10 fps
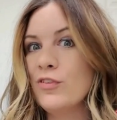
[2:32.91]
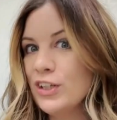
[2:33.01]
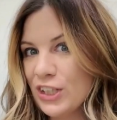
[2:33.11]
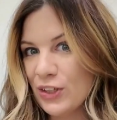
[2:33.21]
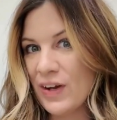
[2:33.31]
for
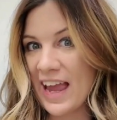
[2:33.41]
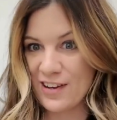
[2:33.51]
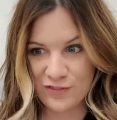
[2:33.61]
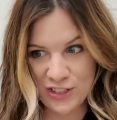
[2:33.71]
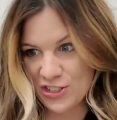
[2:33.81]
you
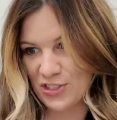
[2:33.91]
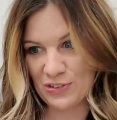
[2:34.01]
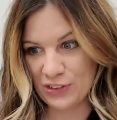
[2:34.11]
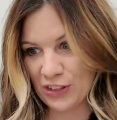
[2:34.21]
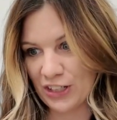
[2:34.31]
and for your
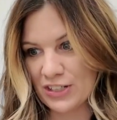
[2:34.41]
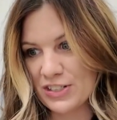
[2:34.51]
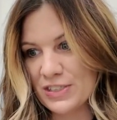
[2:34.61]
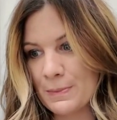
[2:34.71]
student learners.